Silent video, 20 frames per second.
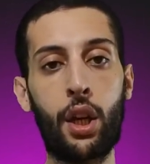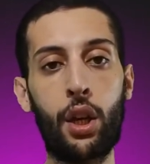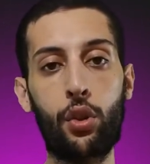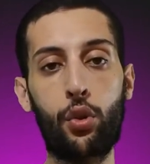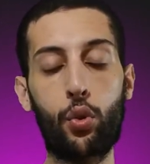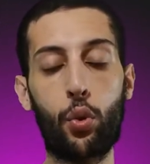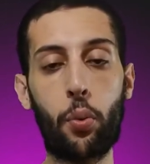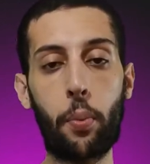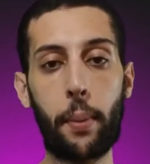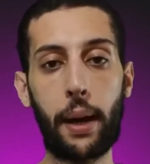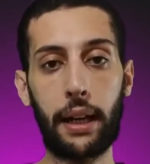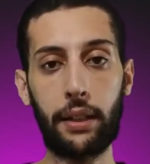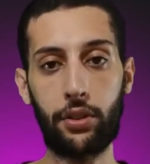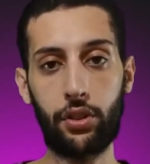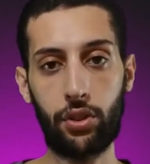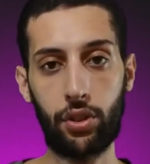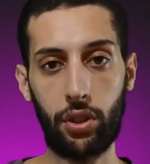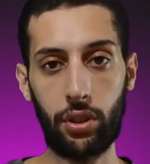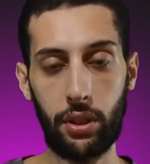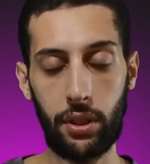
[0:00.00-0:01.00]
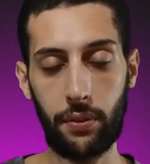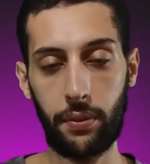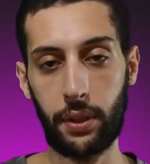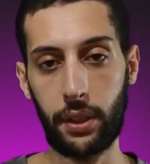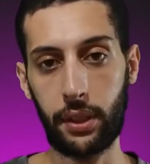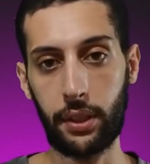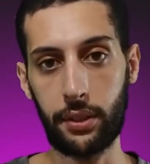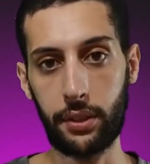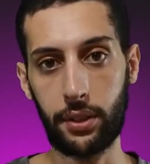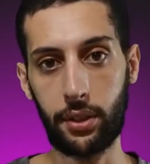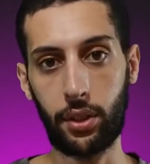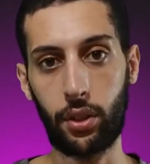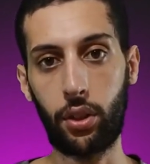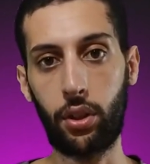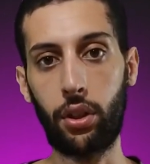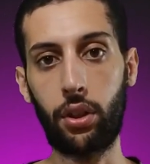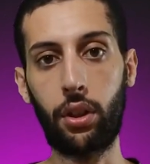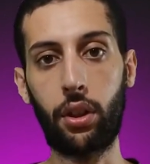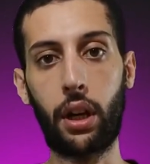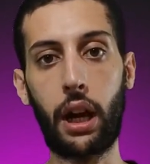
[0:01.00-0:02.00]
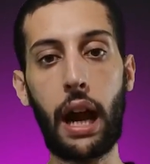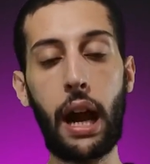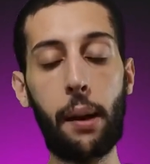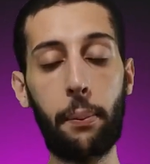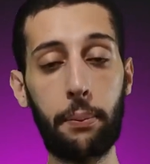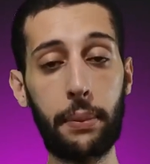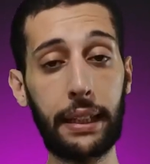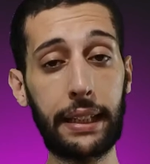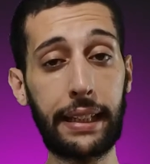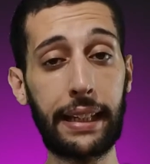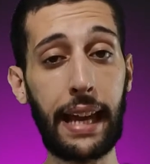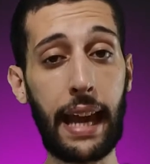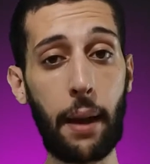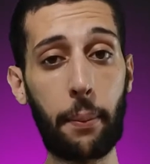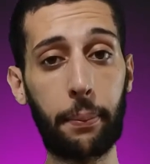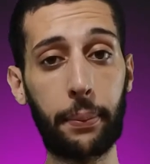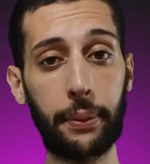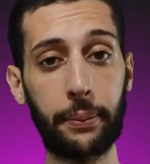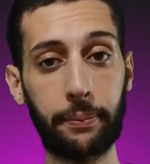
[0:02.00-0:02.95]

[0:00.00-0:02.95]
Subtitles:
too much difference or a big gap.